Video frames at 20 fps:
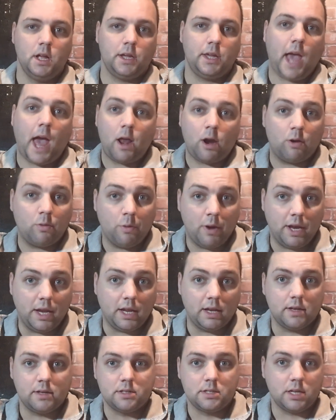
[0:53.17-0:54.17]

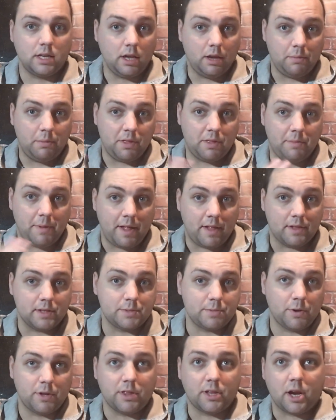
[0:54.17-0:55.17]
counterweighted to give me the
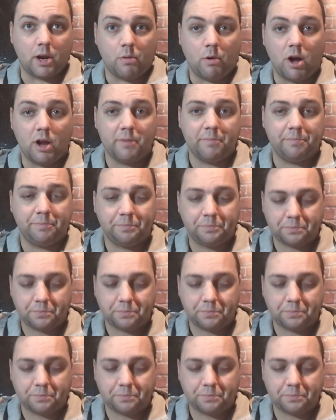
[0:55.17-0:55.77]
balance point that I want.